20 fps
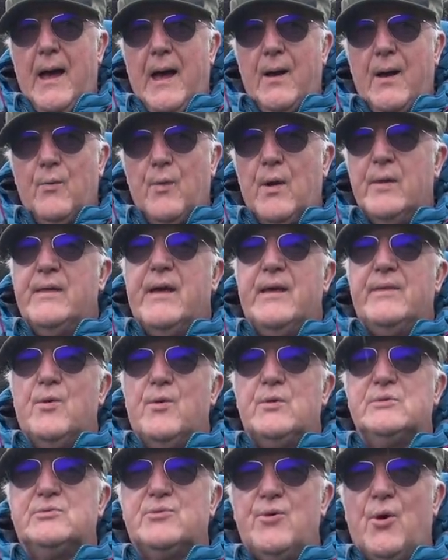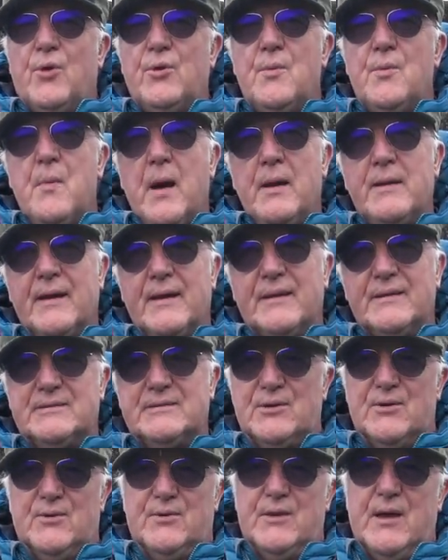So well, they're the ones with all the money,
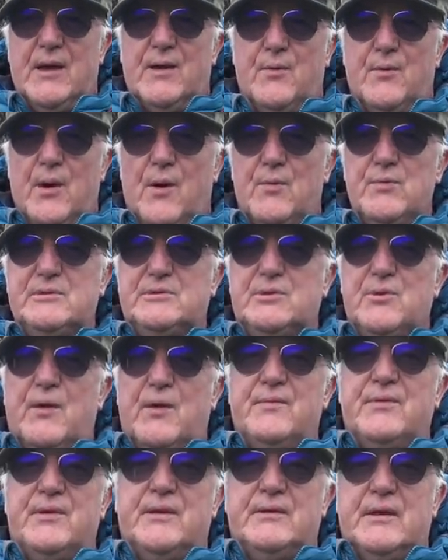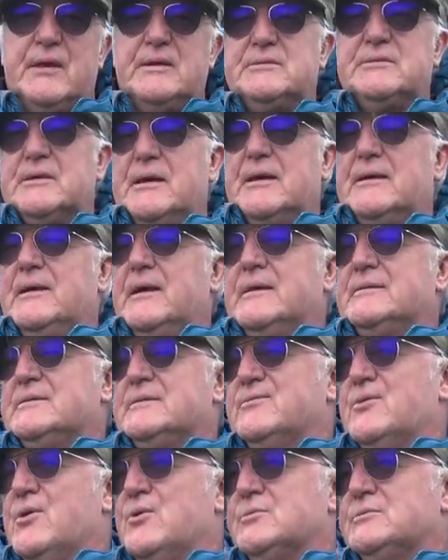so yeah, we always do everything they say. Yes,
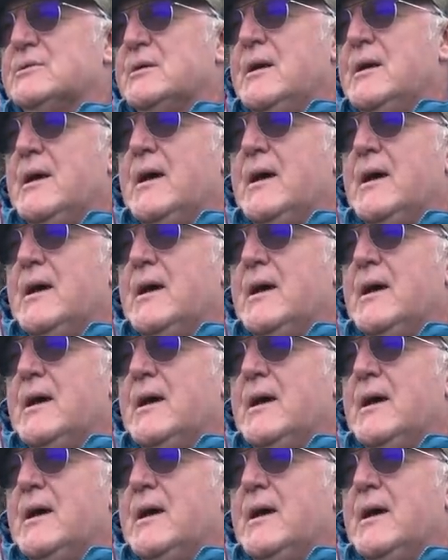of course.